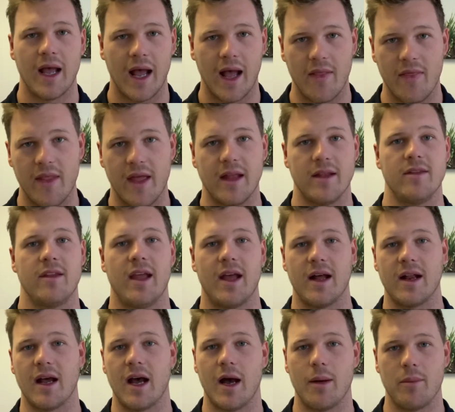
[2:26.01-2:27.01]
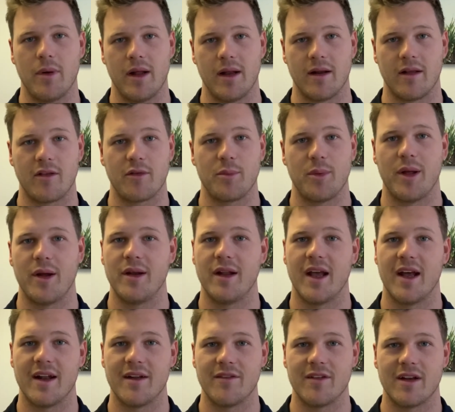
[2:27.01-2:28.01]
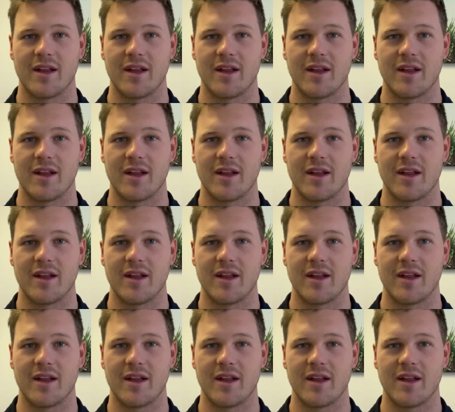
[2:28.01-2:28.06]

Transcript: and then down, up, and explode out again.